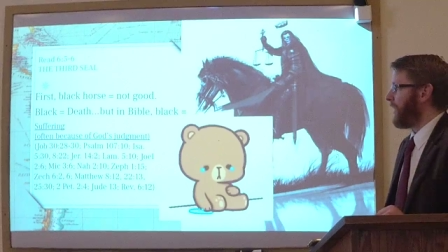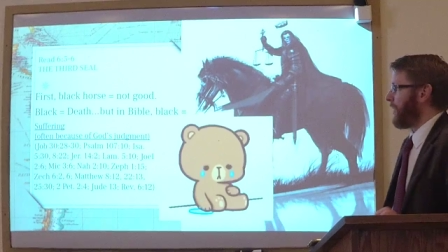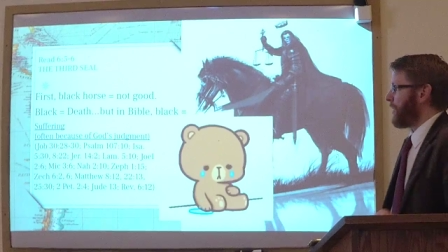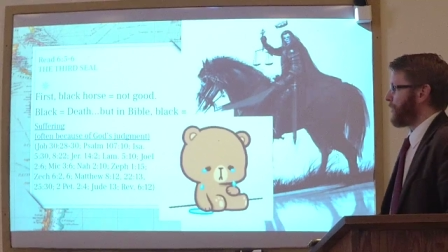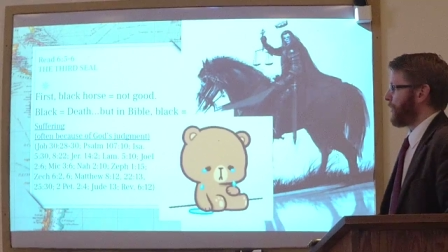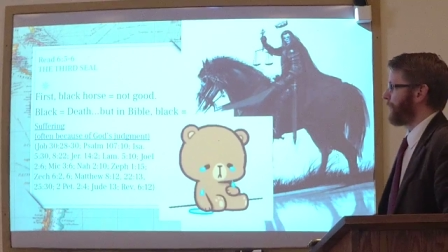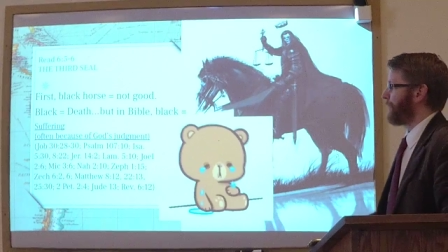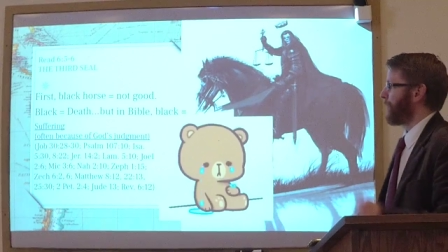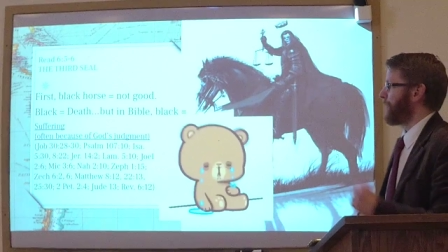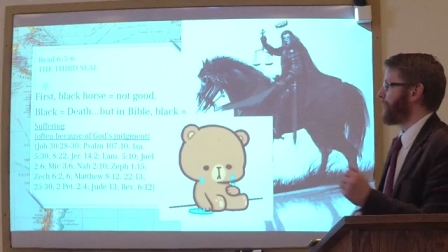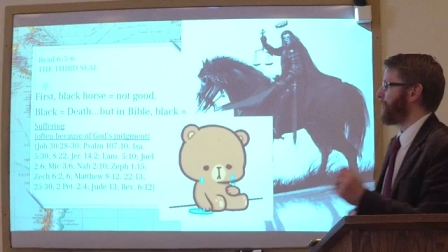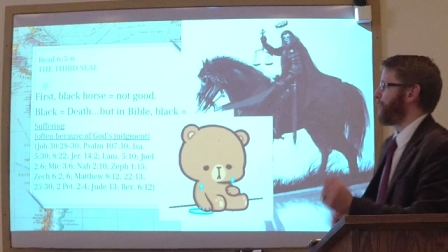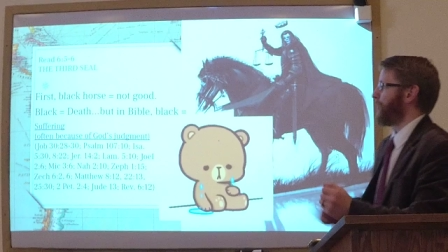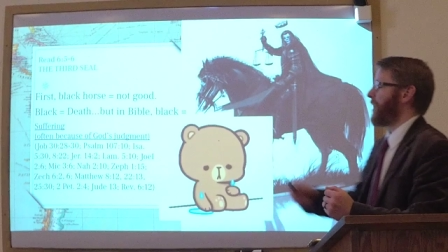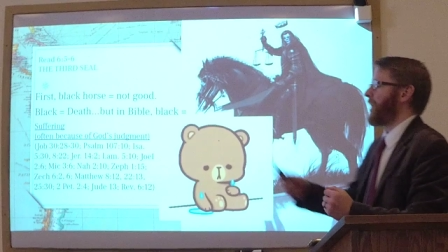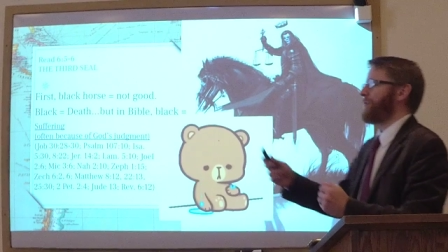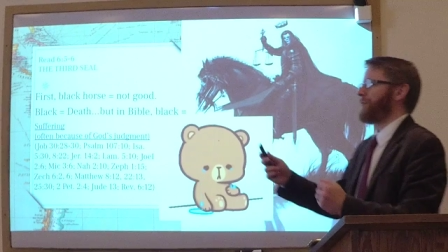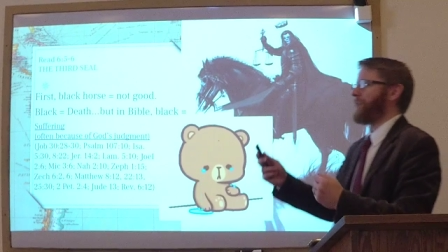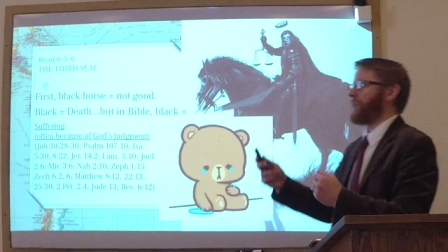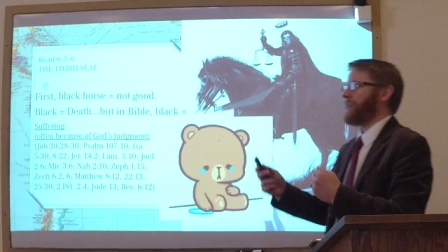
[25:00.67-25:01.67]
So, first we
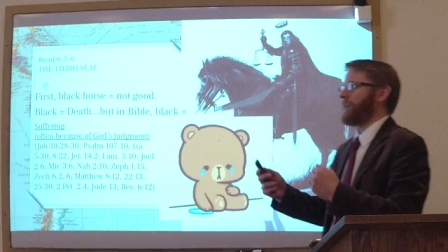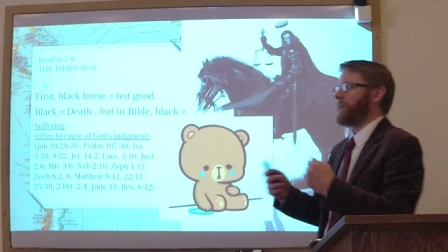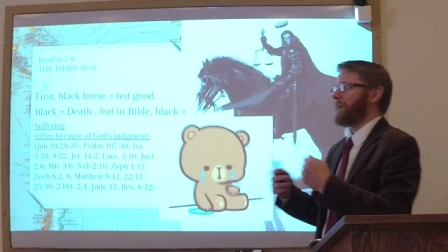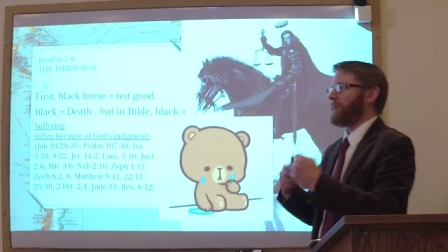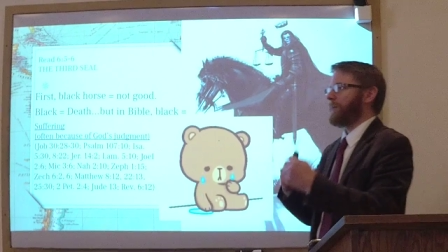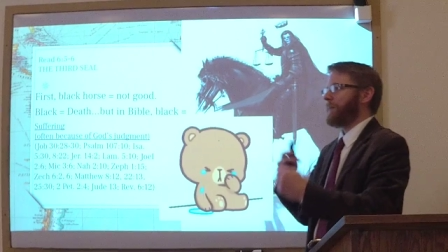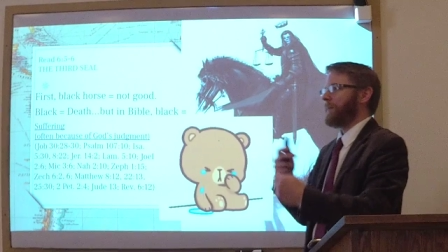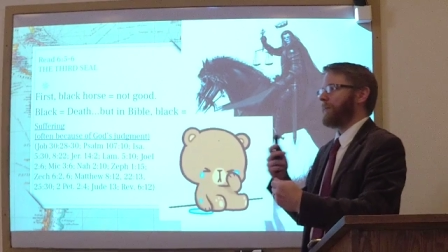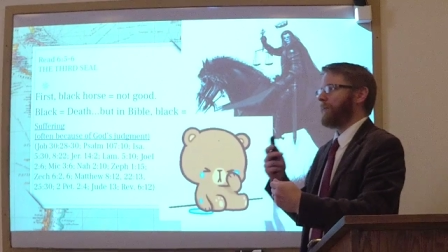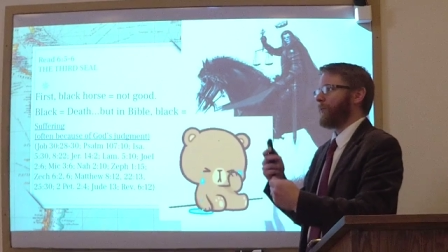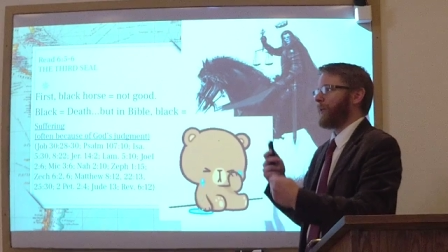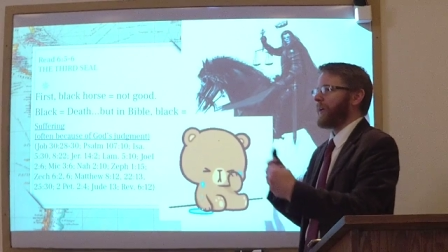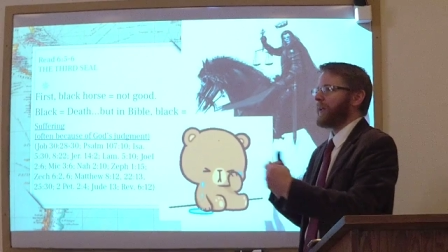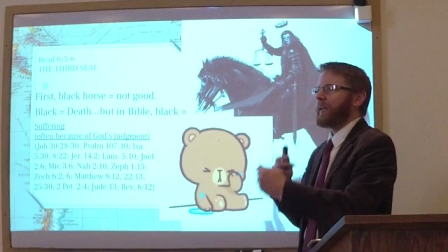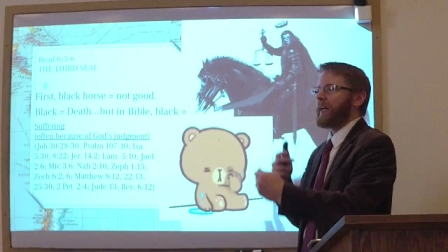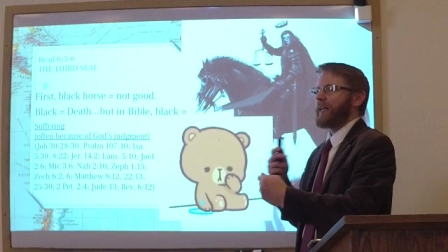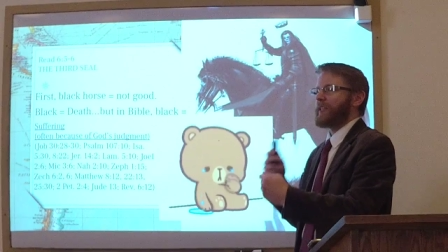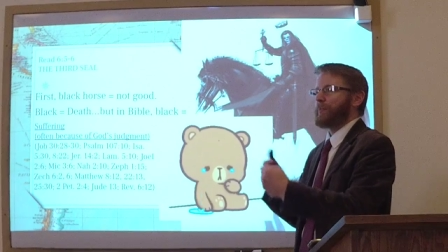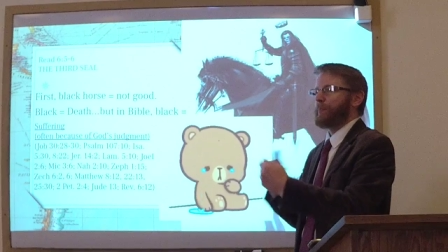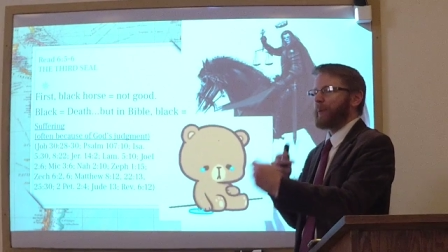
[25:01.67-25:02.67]
have to
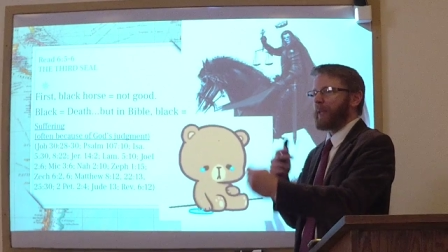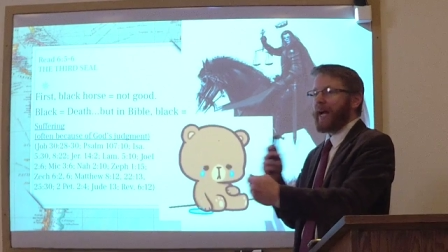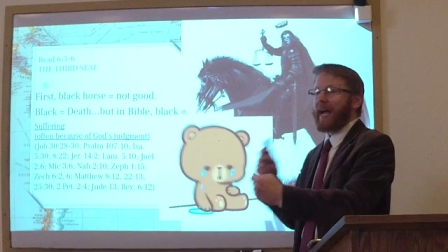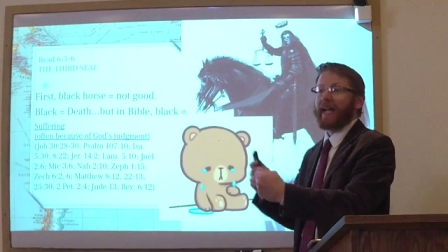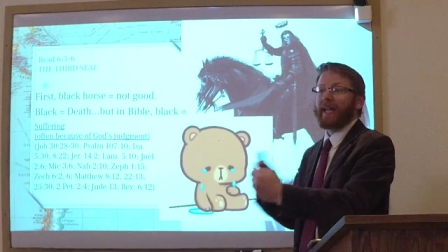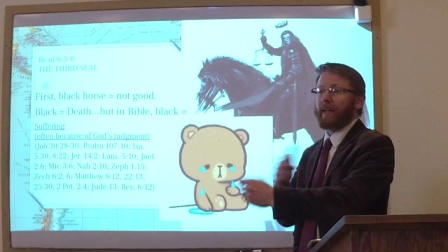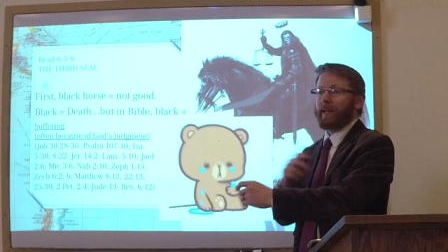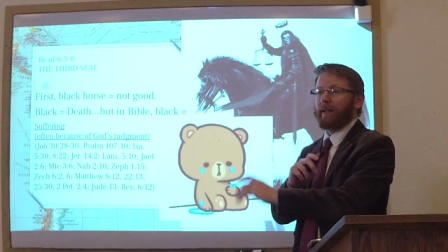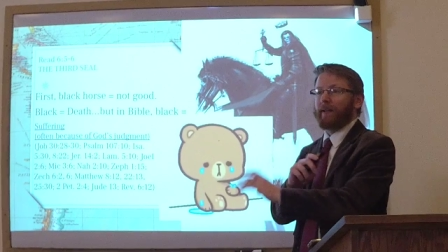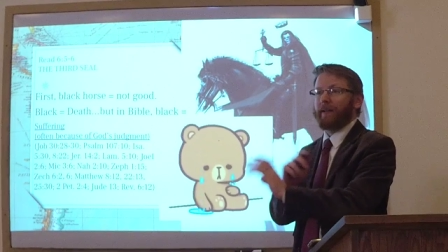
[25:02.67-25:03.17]
realize black